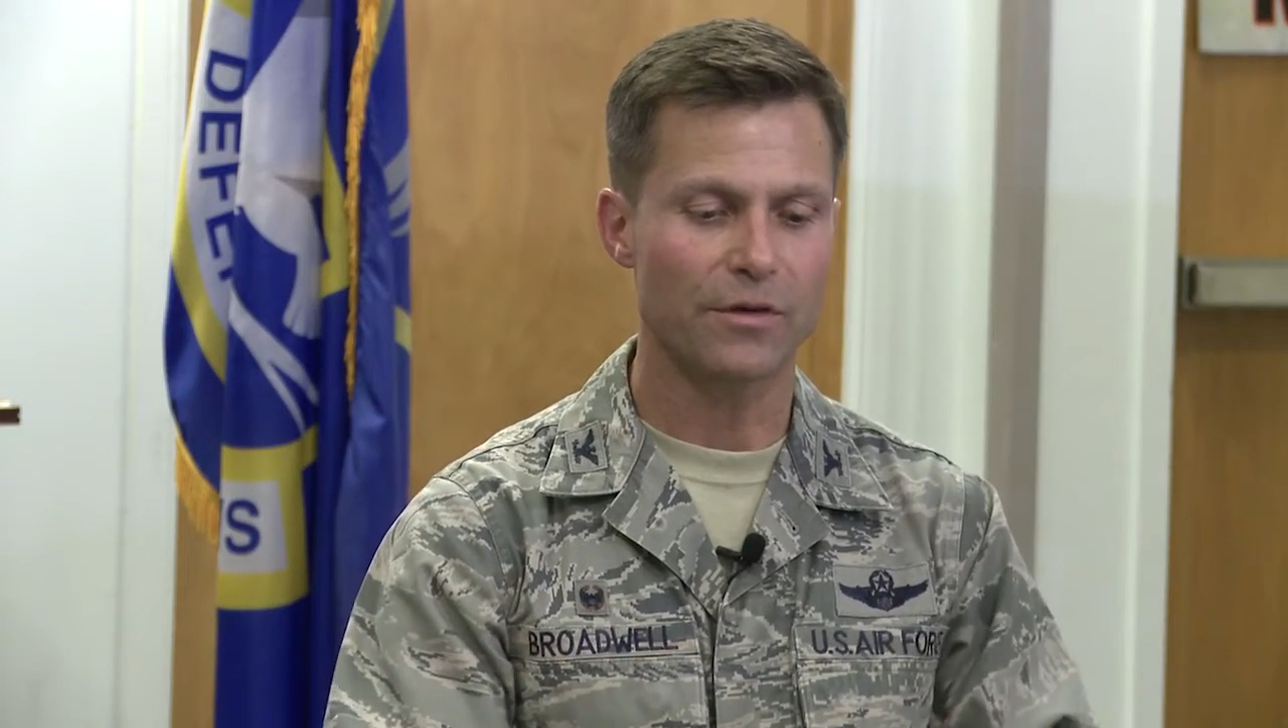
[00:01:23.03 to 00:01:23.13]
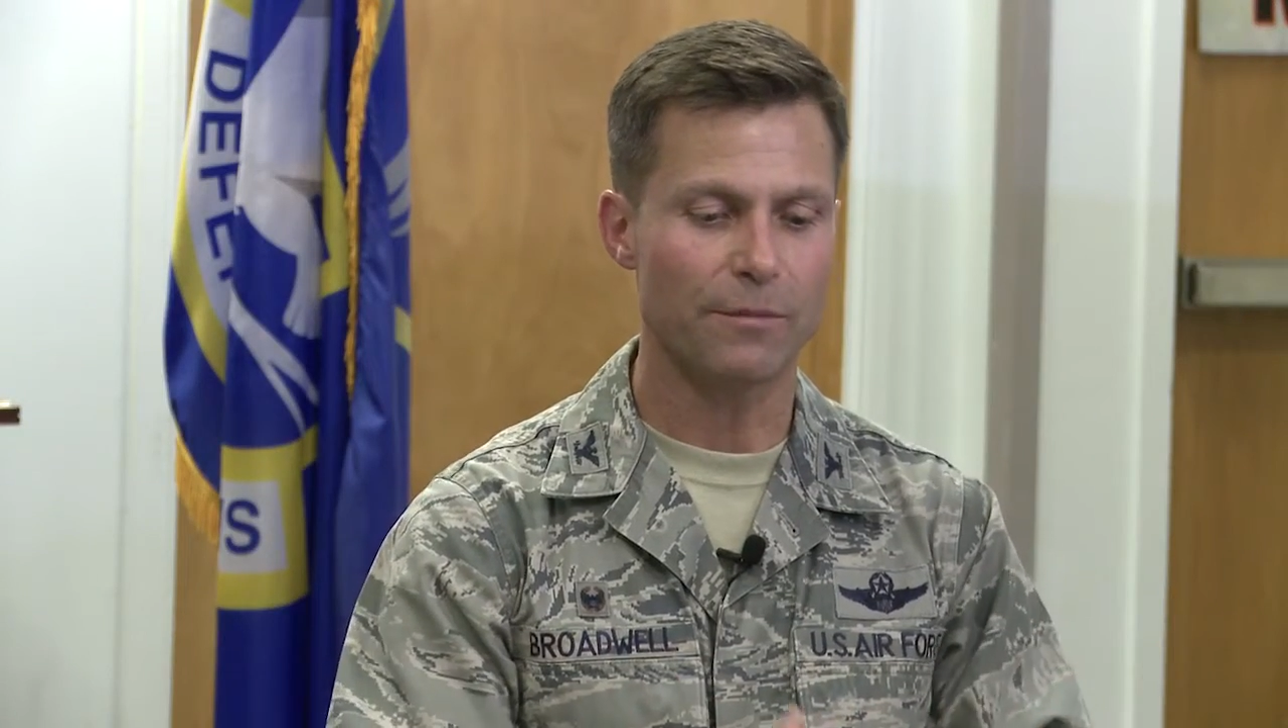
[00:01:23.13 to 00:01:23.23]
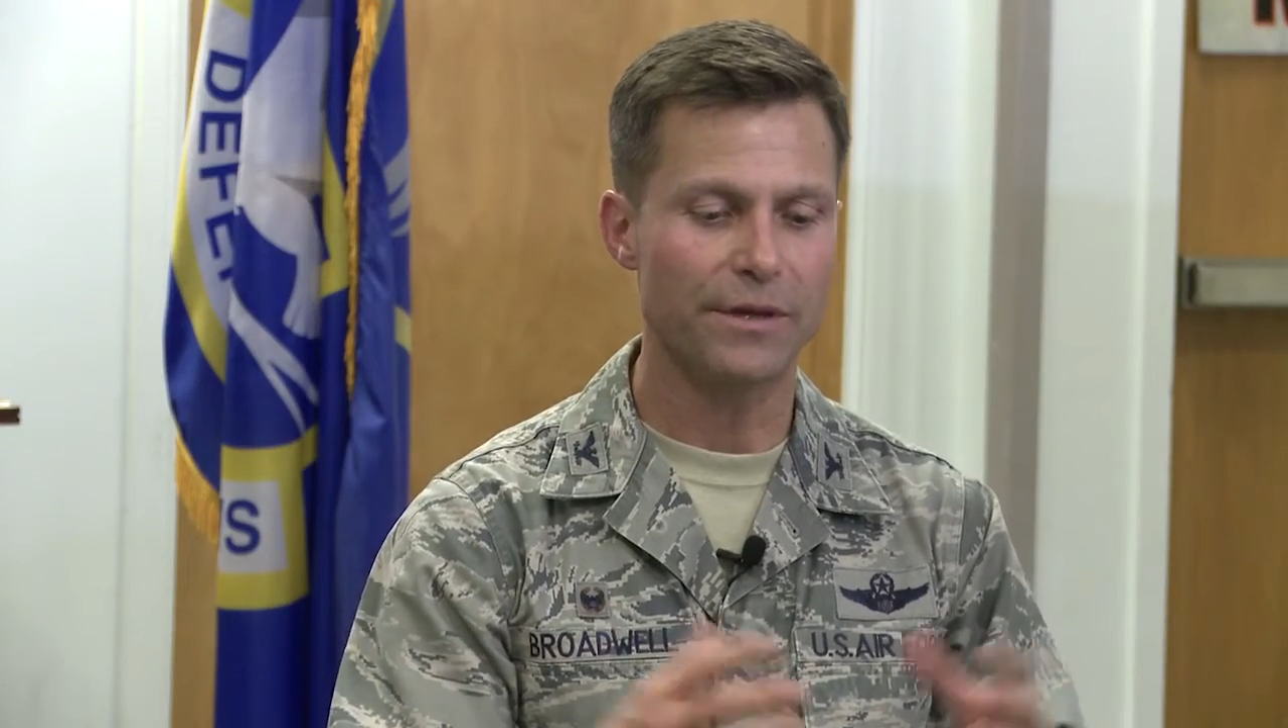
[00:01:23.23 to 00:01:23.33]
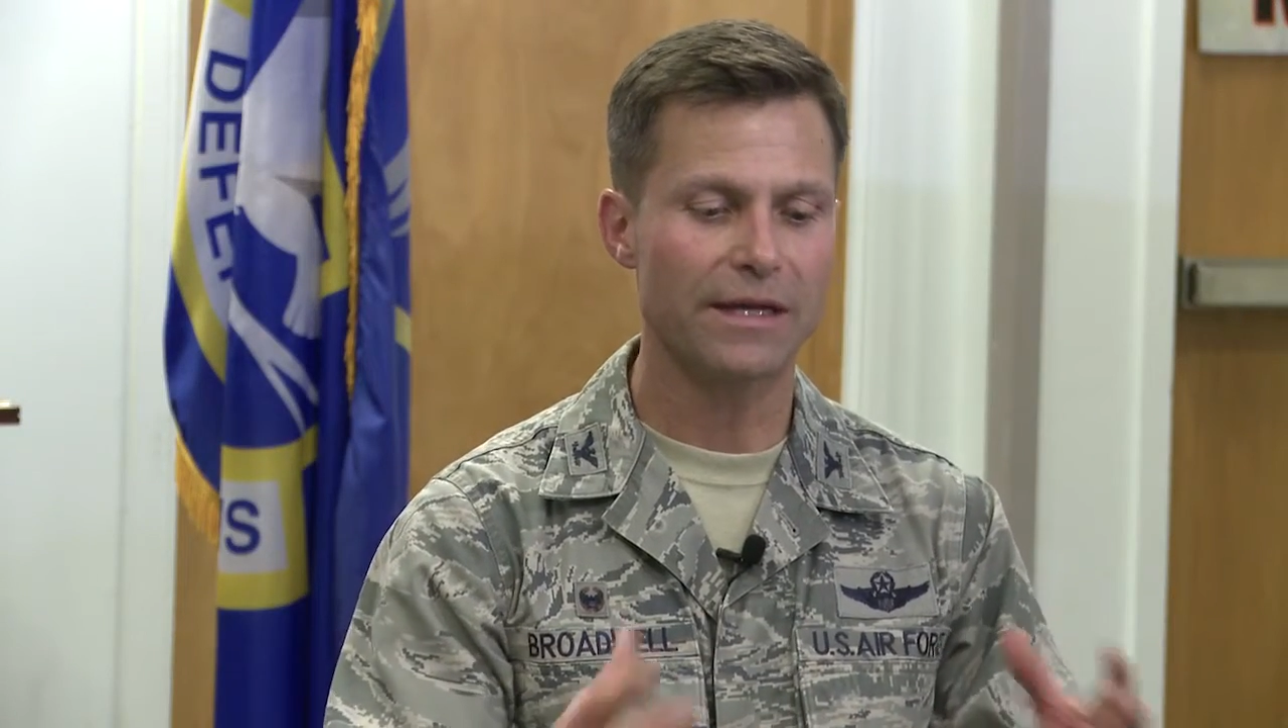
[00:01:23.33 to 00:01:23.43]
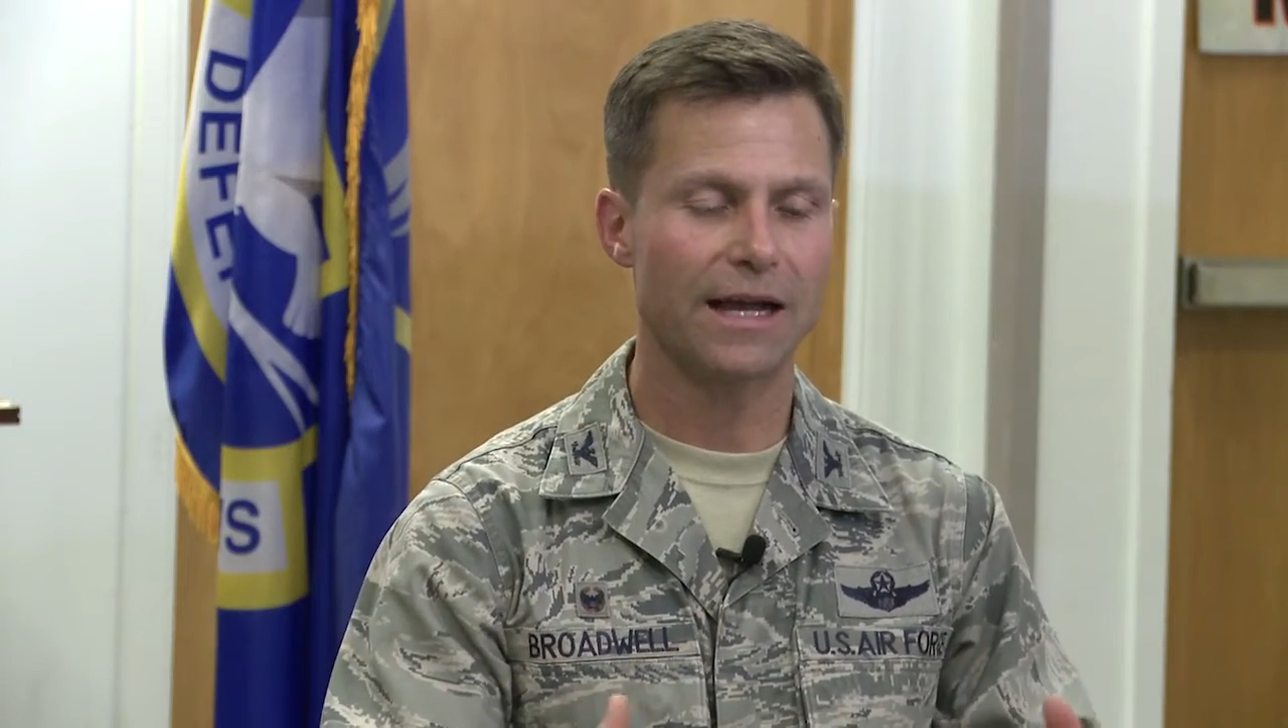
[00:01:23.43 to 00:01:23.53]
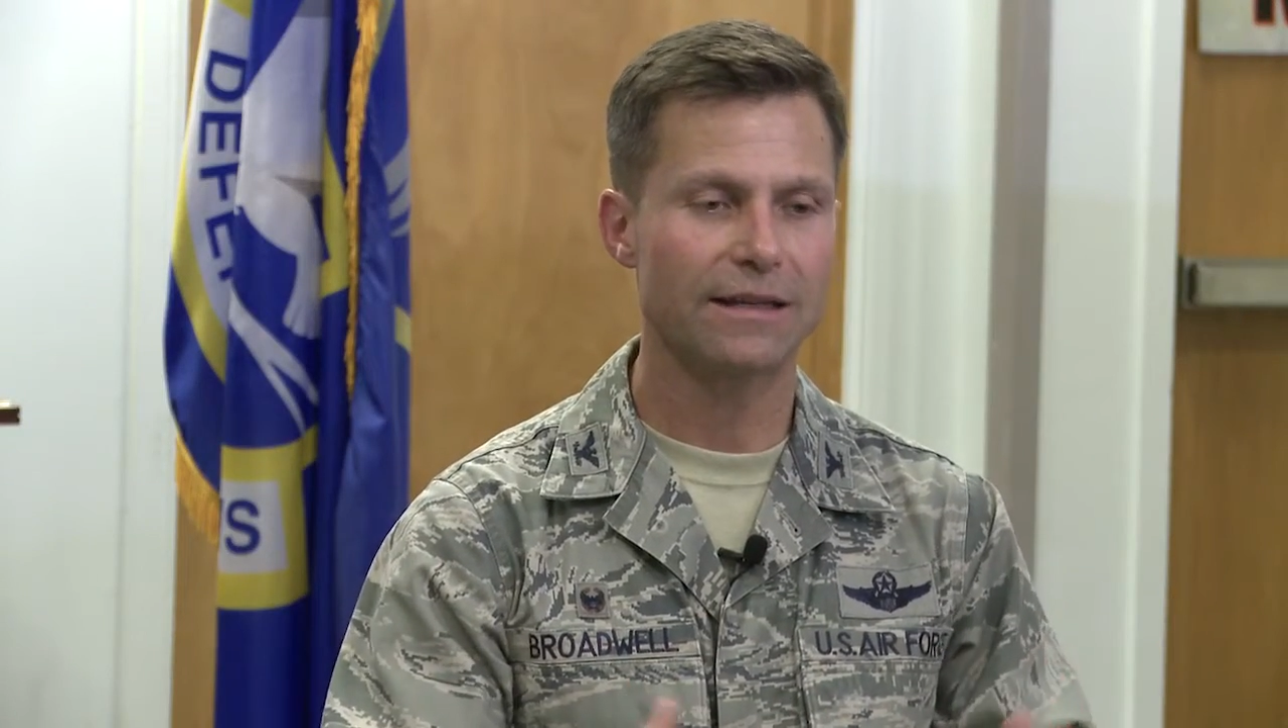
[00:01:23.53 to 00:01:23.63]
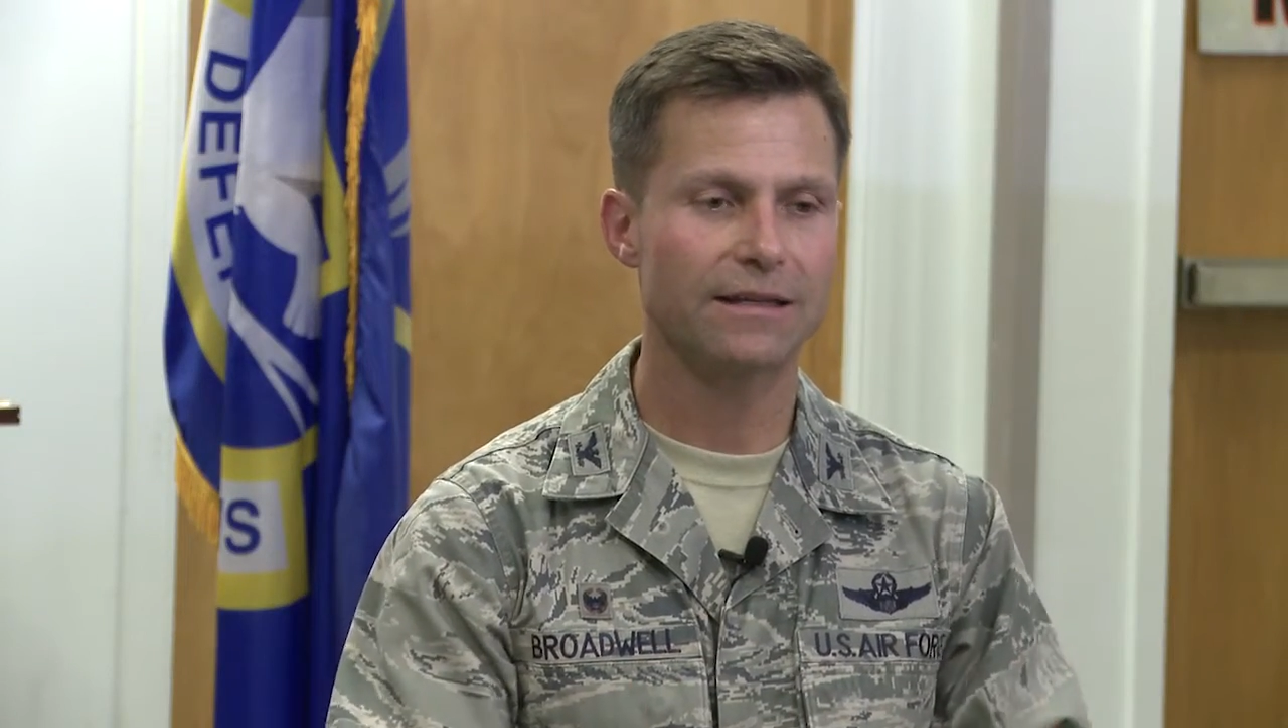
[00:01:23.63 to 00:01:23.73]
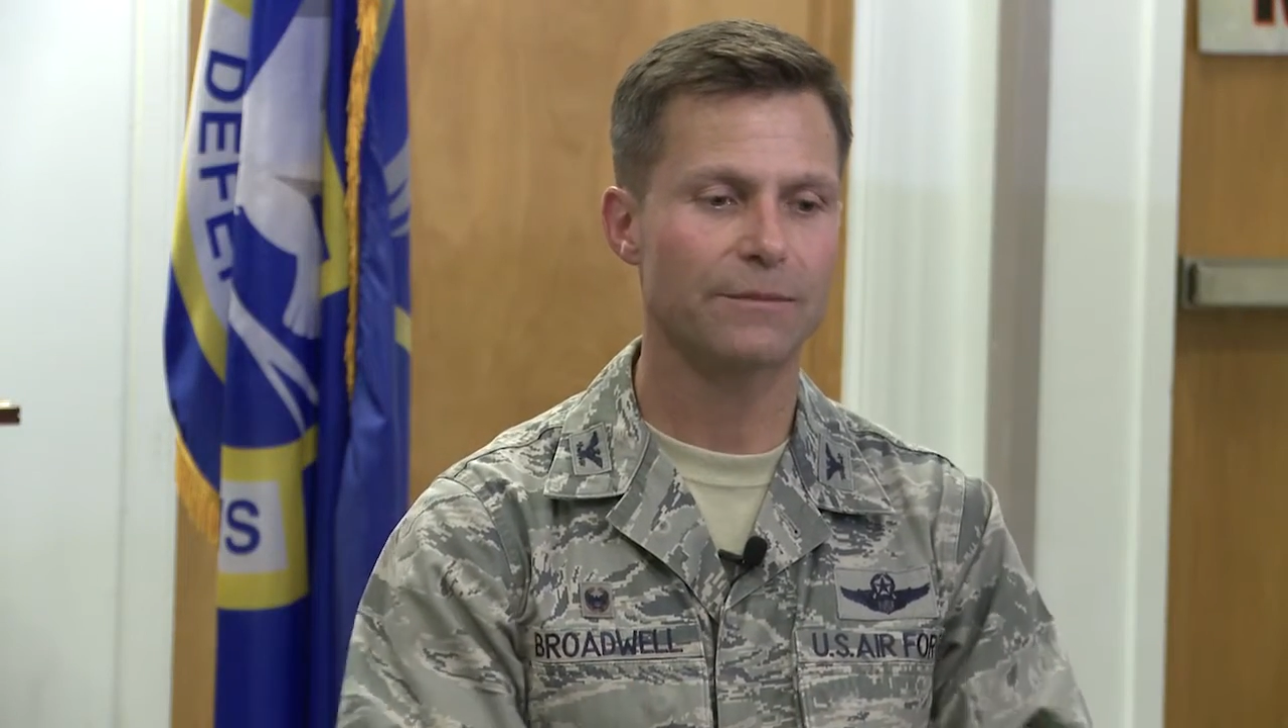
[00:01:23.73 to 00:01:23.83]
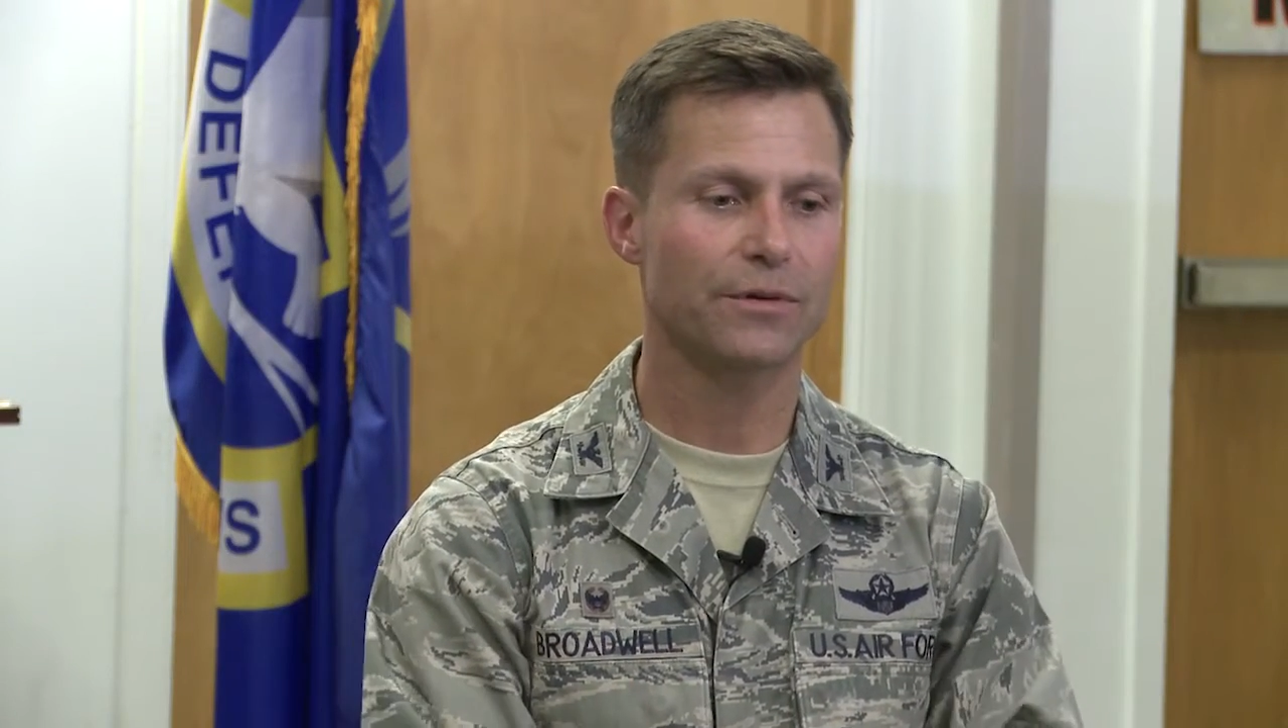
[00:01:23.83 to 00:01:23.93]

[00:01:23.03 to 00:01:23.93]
or the Big Idea